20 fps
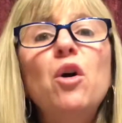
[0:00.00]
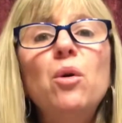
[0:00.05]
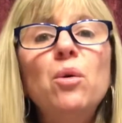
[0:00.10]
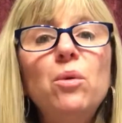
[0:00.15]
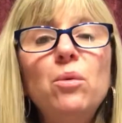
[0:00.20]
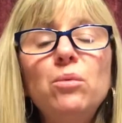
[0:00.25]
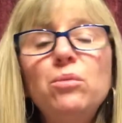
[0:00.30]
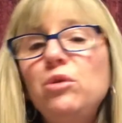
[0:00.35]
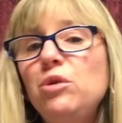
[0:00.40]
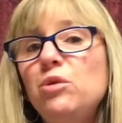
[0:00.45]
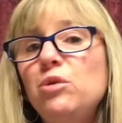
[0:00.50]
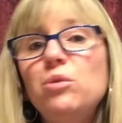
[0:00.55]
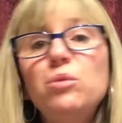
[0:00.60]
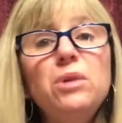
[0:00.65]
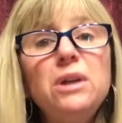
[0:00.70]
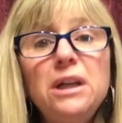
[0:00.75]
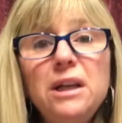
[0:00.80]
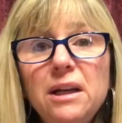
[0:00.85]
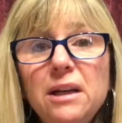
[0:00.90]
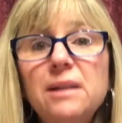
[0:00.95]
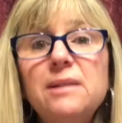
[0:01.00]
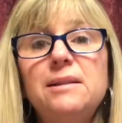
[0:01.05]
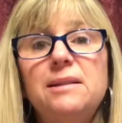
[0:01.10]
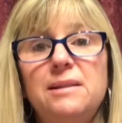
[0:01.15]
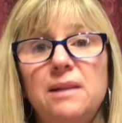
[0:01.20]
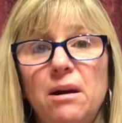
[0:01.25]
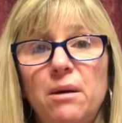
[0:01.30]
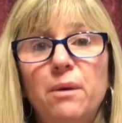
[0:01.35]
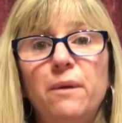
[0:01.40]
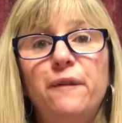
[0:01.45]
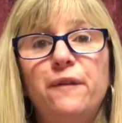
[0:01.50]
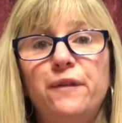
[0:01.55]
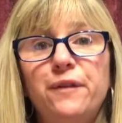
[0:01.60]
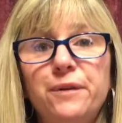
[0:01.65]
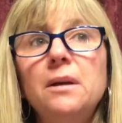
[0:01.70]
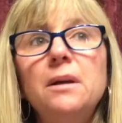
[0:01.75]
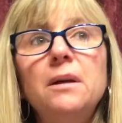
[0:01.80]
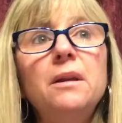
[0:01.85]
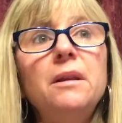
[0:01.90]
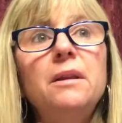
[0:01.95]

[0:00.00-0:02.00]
own unique self.